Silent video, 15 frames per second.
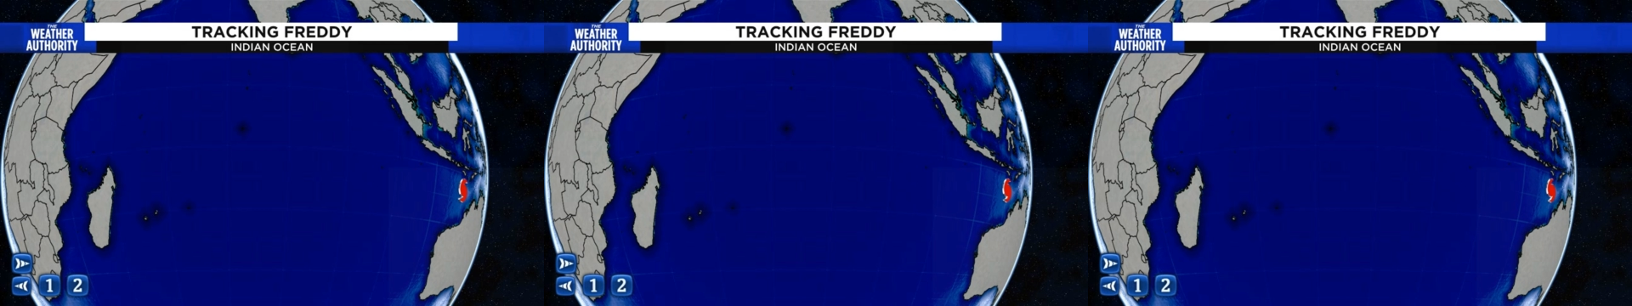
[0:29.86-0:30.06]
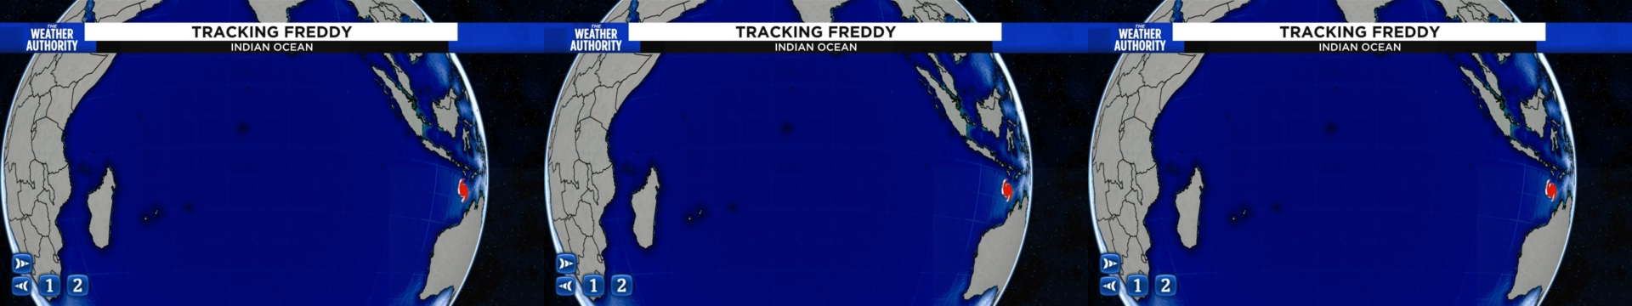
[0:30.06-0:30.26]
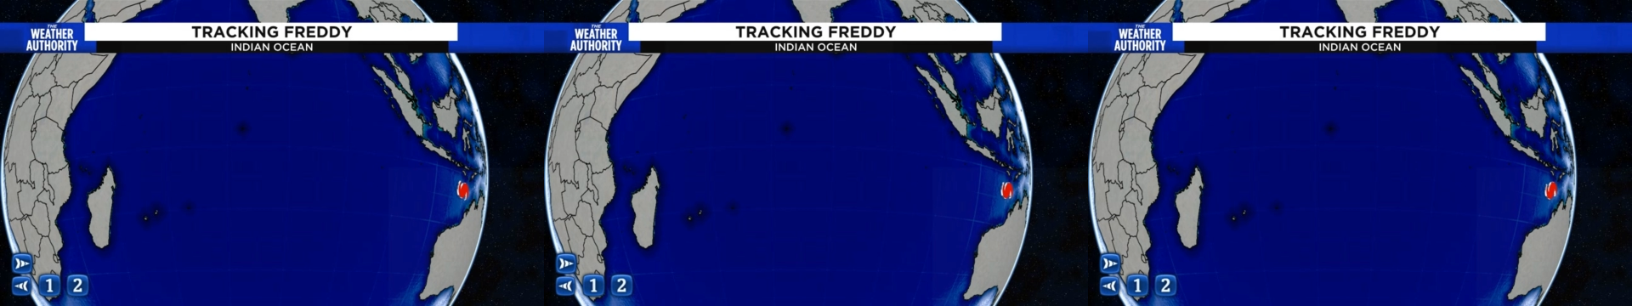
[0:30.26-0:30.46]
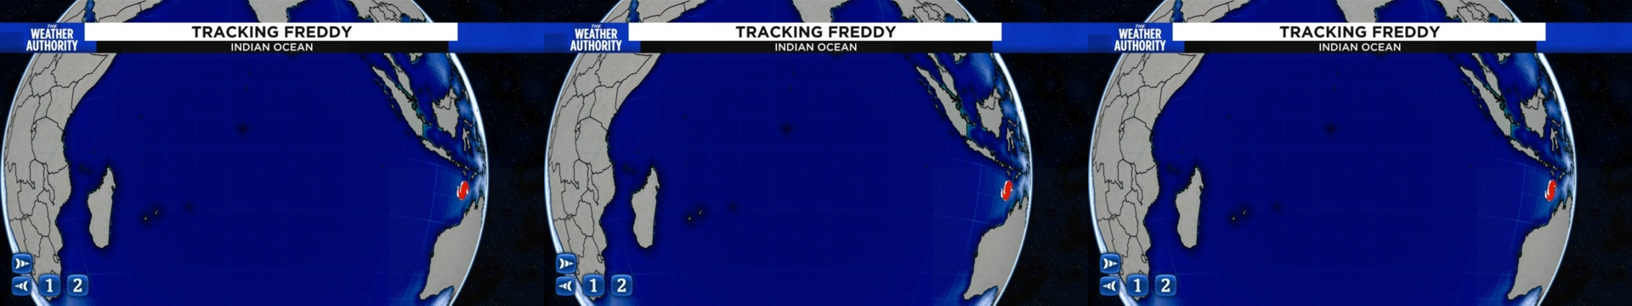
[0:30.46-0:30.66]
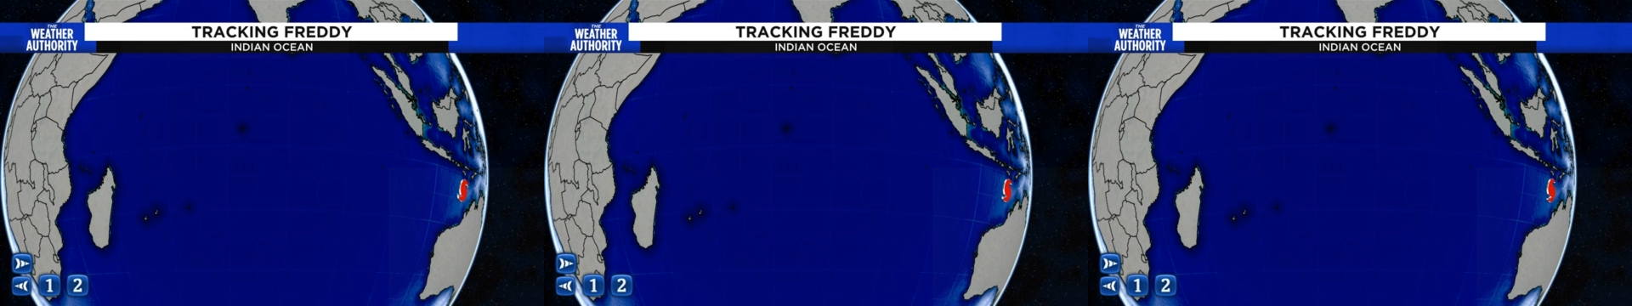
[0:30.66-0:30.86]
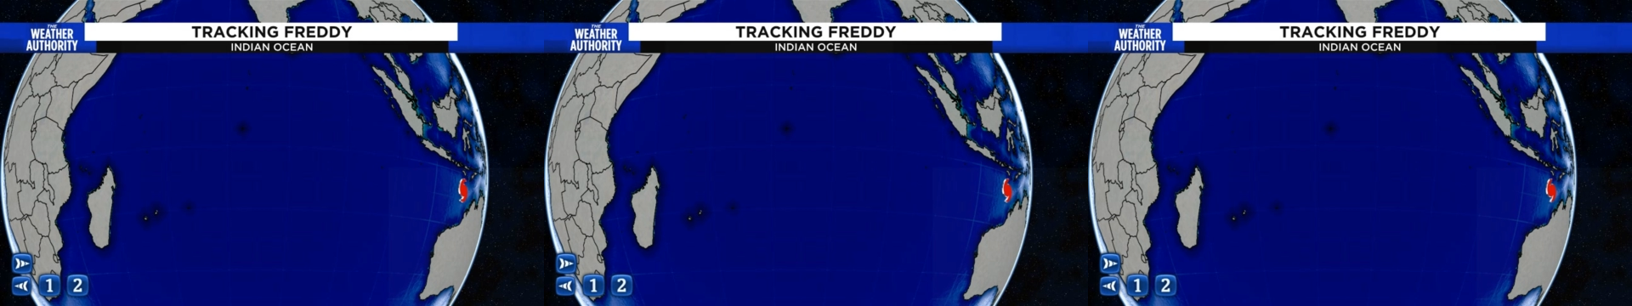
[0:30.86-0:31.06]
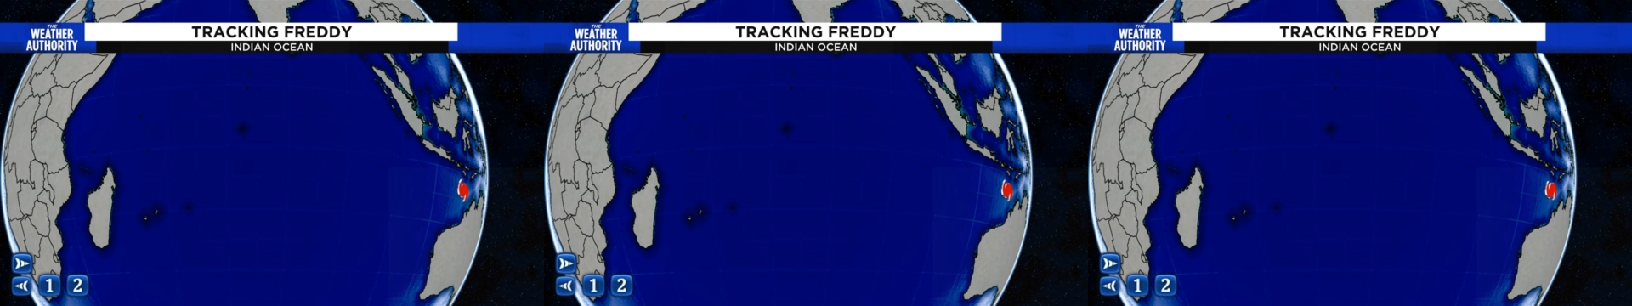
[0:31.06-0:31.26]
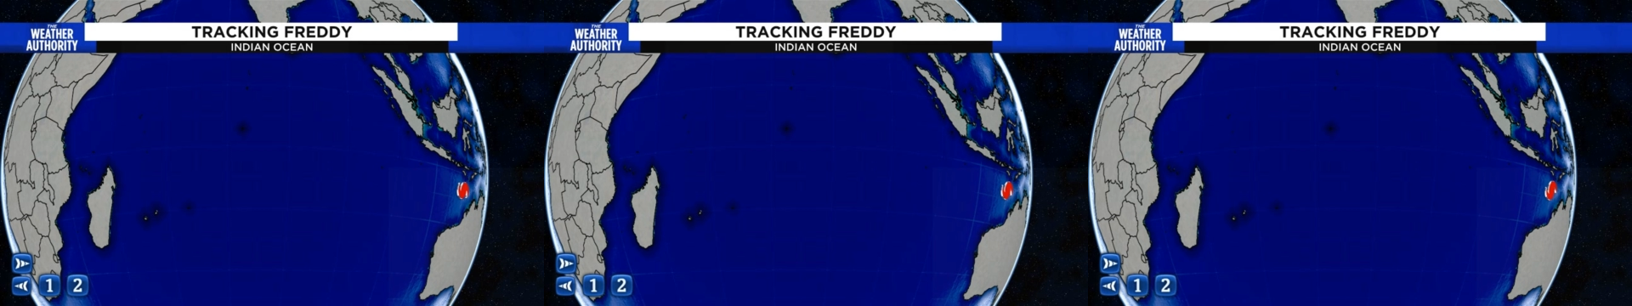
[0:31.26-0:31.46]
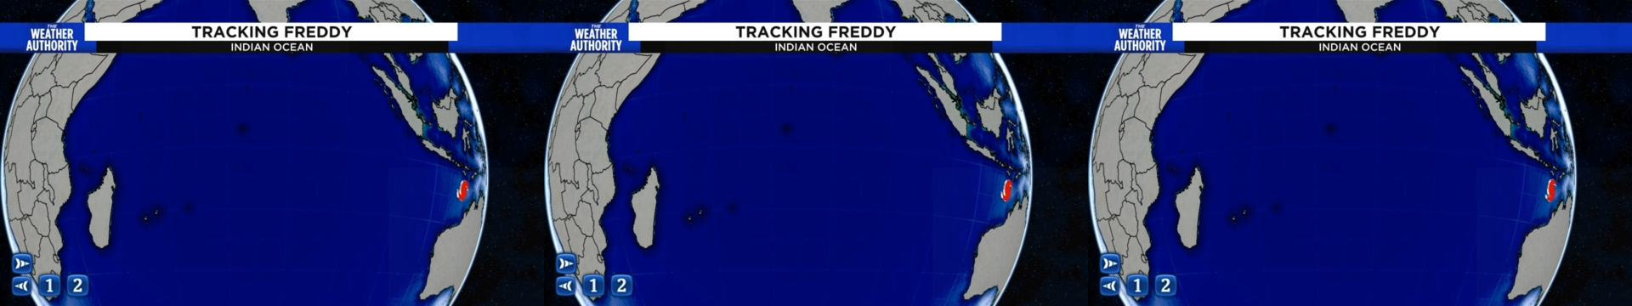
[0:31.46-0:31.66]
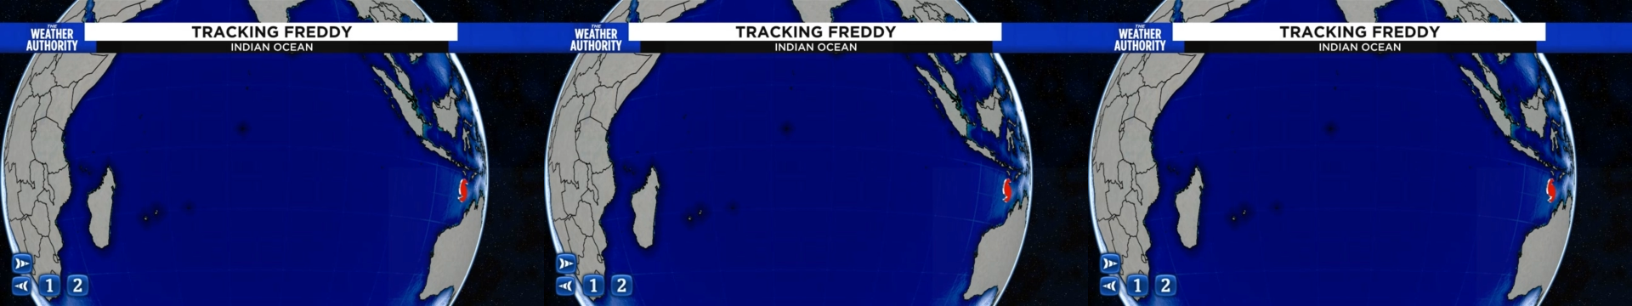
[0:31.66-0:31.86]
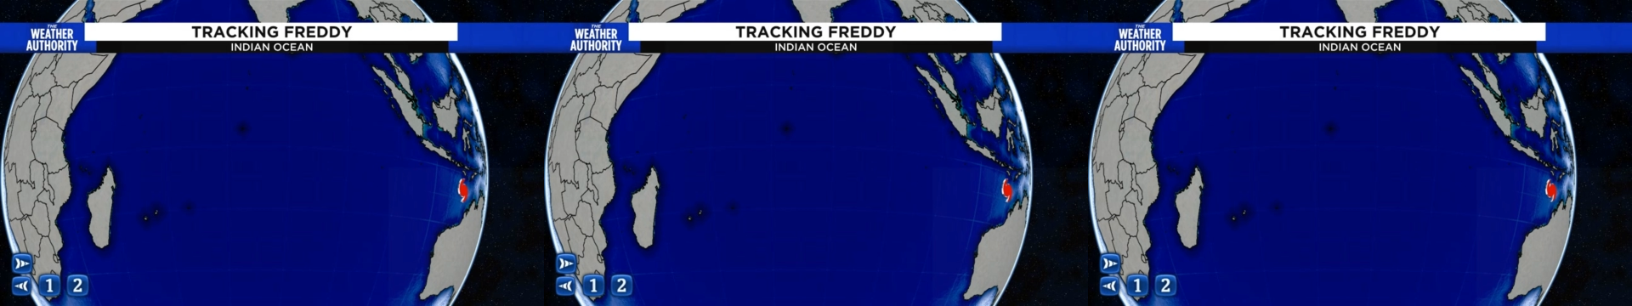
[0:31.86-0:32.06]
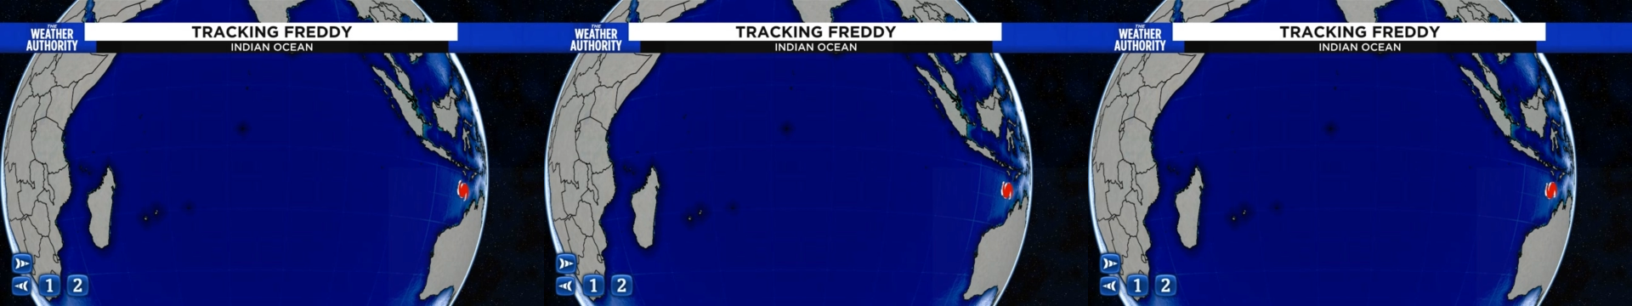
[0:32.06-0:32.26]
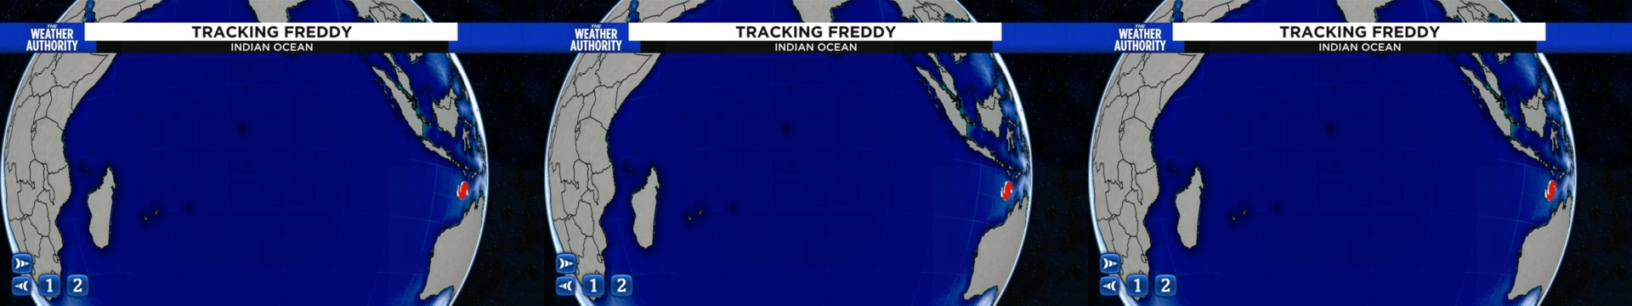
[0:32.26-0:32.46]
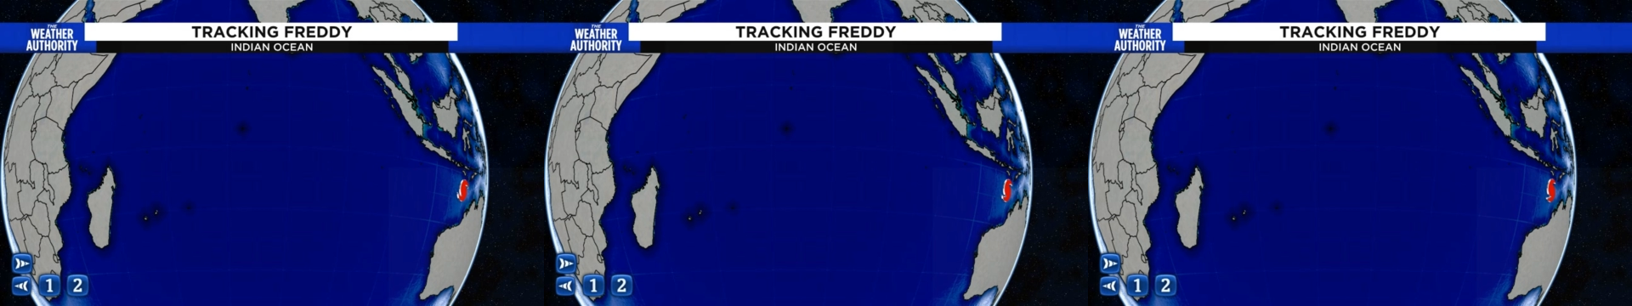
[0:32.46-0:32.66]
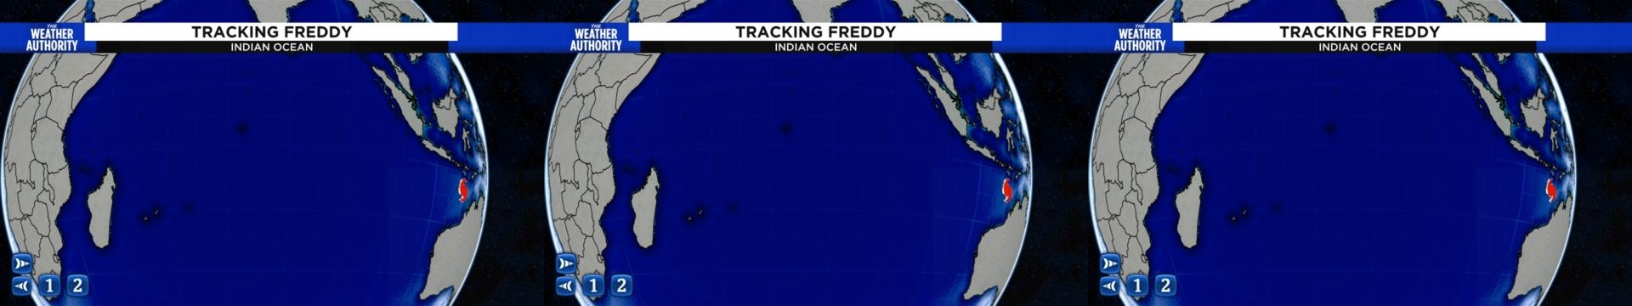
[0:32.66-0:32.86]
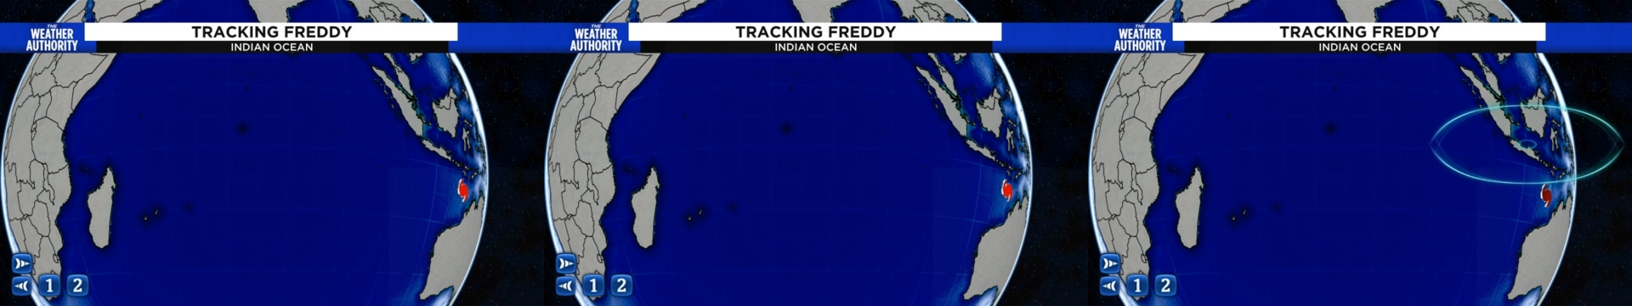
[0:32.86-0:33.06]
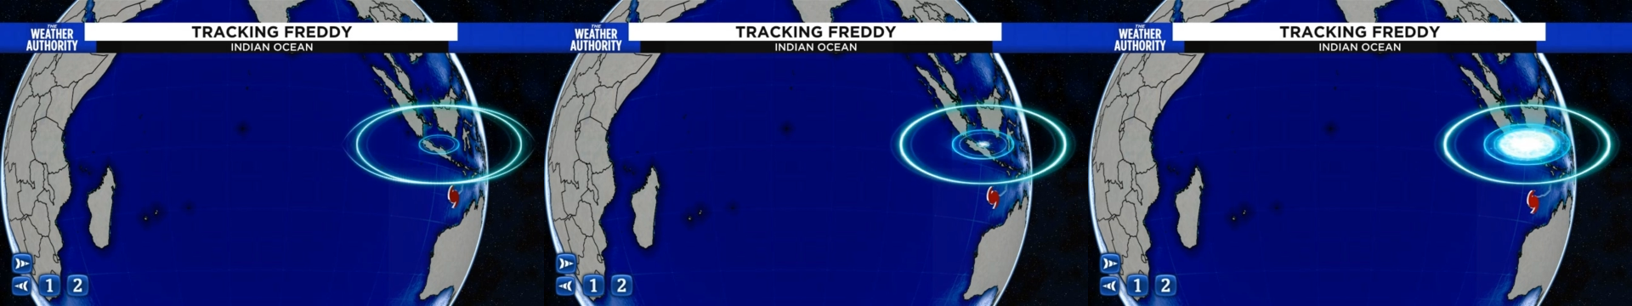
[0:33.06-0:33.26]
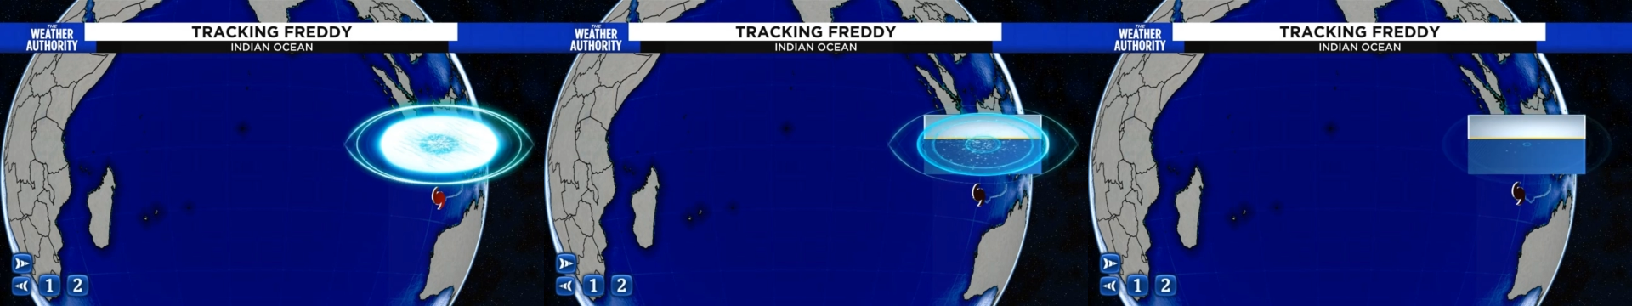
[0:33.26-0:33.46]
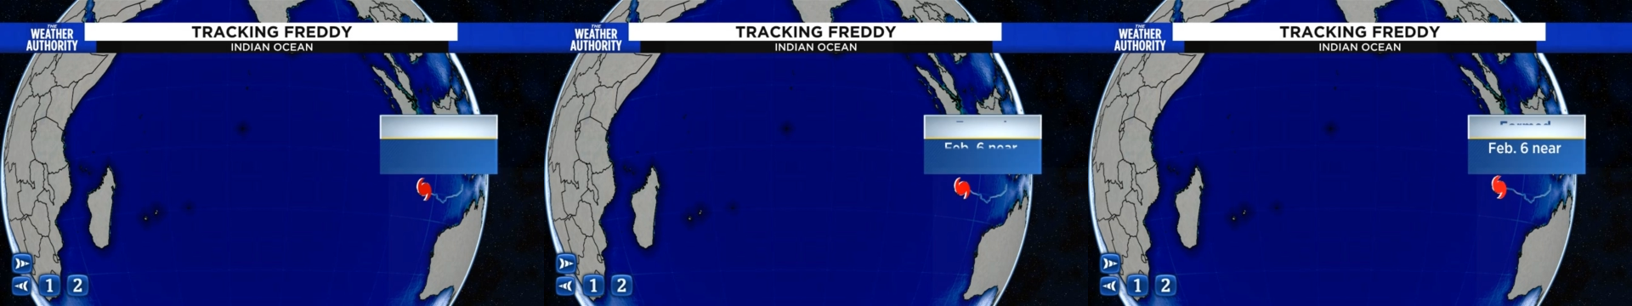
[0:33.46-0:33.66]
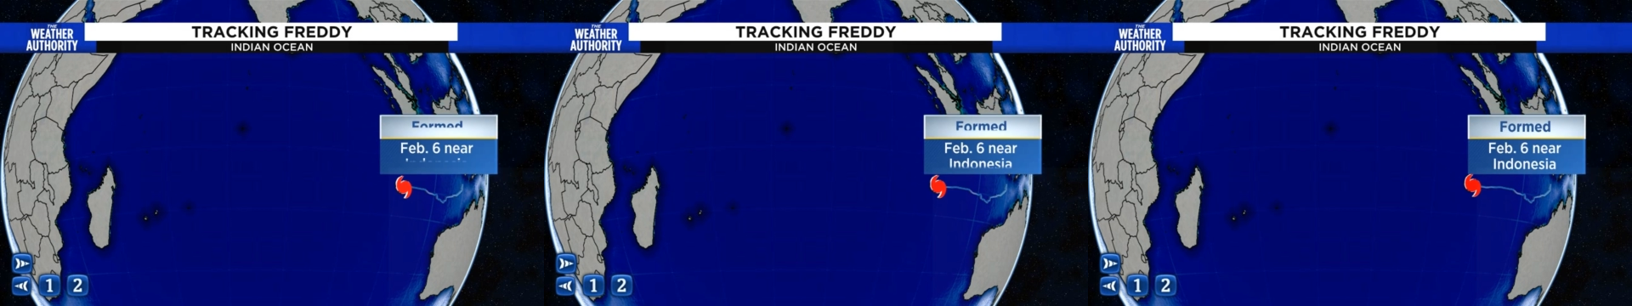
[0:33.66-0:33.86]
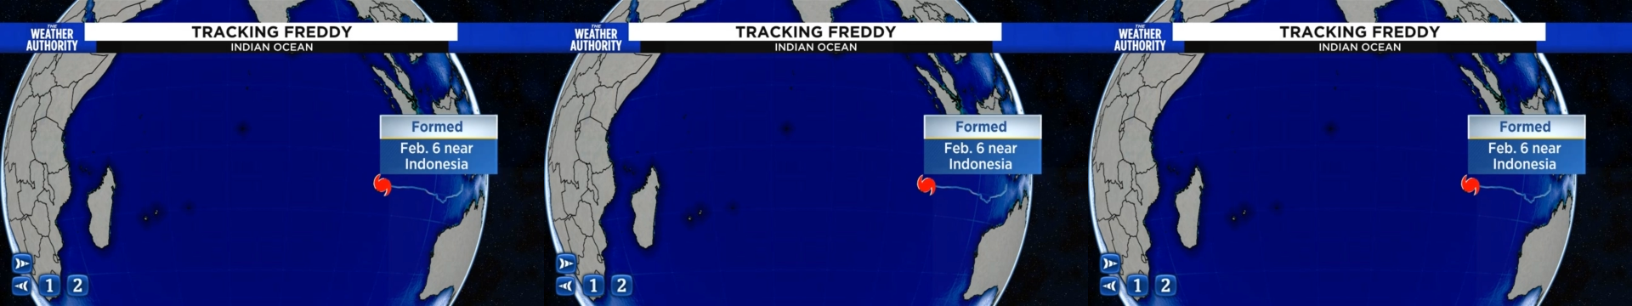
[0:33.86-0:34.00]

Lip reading: (no speaker visible)